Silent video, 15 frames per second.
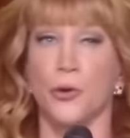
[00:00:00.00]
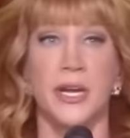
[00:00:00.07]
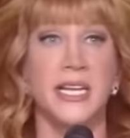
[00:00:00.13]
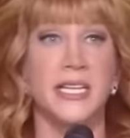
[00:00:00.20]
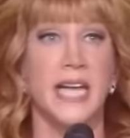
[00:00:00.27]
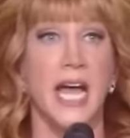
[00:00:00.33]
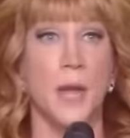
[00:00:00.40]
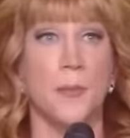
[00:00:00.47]
A
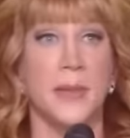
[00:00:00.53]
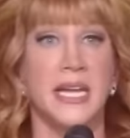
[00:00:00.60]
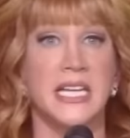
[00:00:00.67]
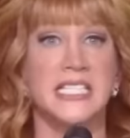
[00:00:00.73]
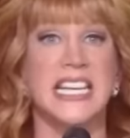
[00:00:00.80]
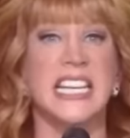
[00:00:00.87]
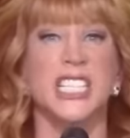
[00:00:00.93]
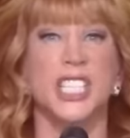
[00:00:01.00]
green dot
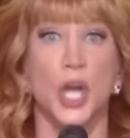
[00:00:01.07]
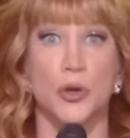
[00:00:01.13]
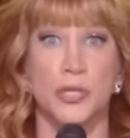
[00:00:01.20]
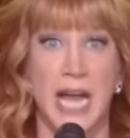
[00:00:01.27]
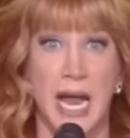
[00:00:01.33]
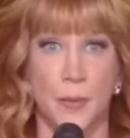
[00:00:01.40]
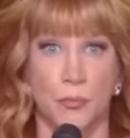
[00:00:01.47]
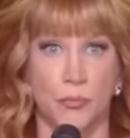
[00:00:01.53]
means it's
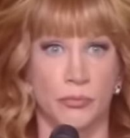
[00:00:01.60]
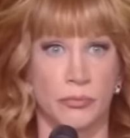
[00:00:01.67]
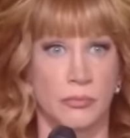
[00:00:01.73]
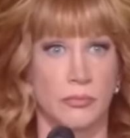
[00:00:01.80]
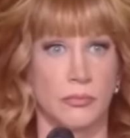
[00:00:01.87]
go time.